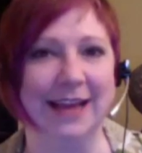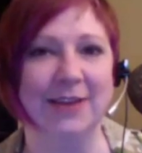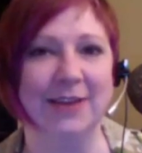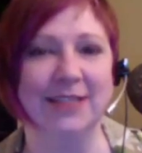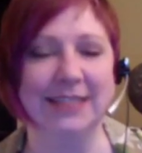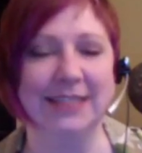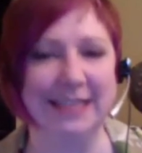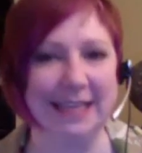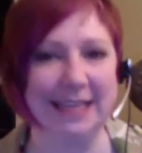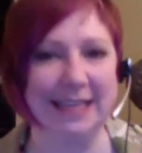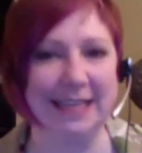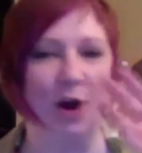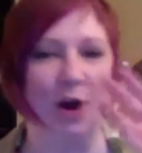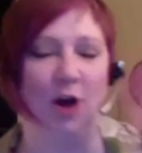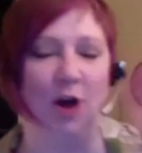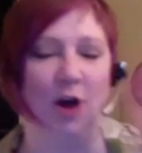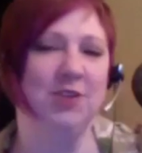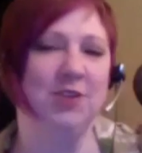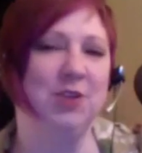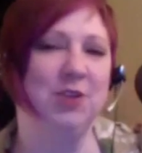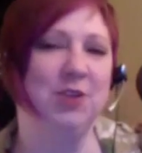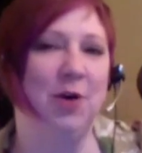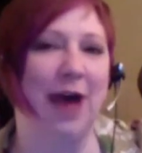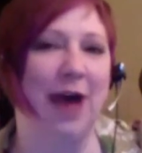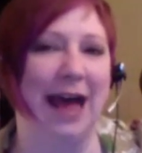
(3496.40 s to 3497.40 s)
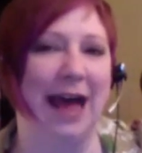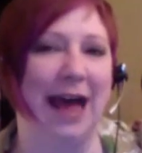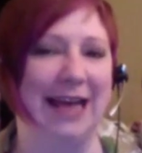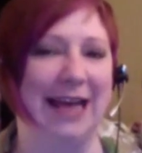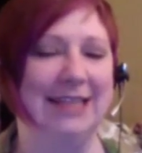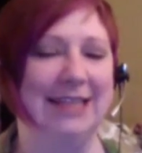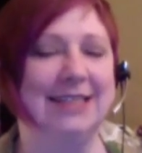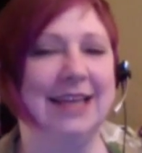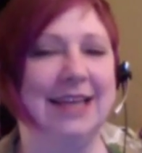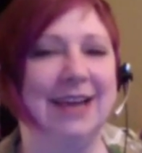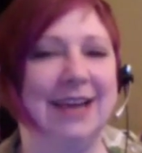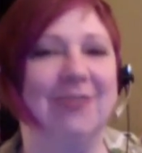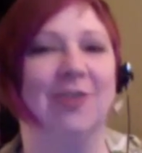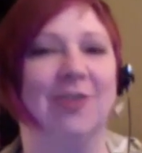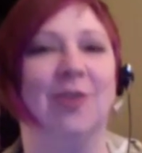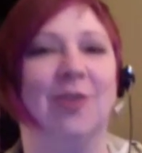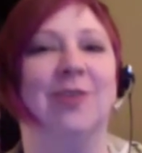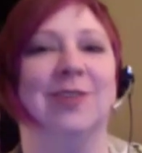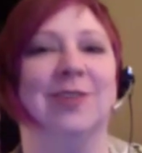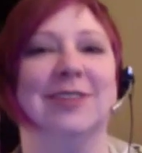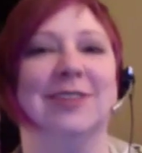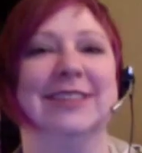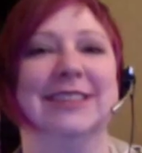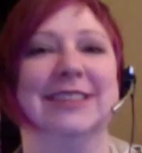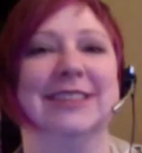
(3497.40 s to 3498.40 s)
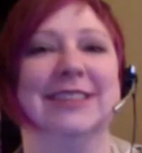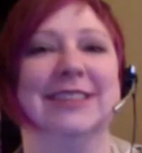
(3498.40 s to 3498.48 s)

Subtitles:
see also as they rolled?